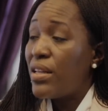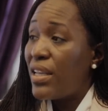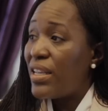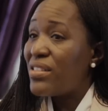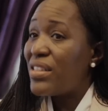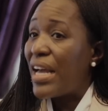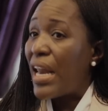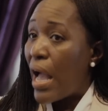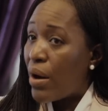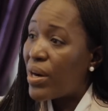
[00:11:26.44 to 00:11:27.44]
is that
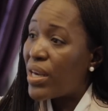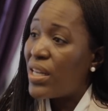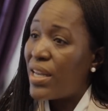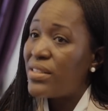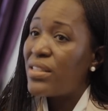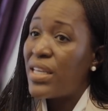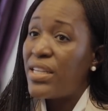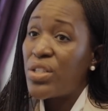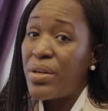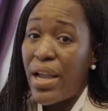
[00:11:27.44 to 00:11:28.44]
our clients in
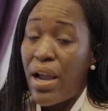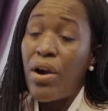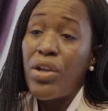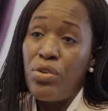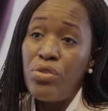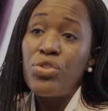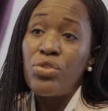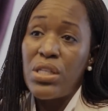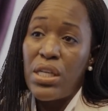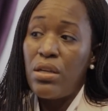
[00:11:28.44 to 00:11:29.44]
Nigeria are
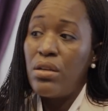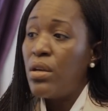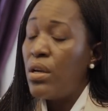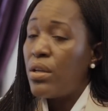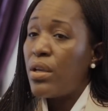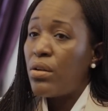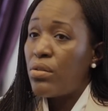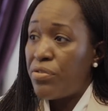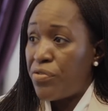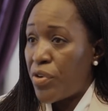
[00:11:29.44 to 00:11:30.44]
usually, you know,
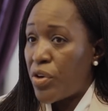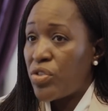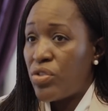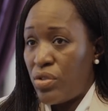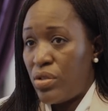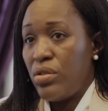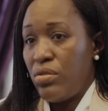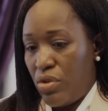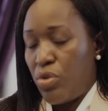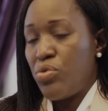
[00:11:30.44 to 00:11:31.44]
the first
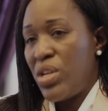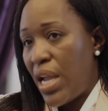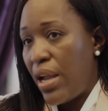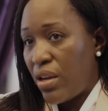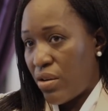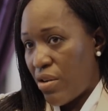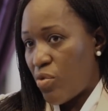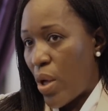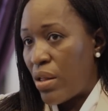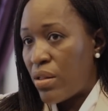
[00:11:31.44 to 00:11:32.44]
creator
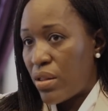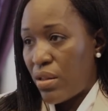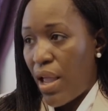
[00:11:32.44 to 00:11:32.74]
of wealth.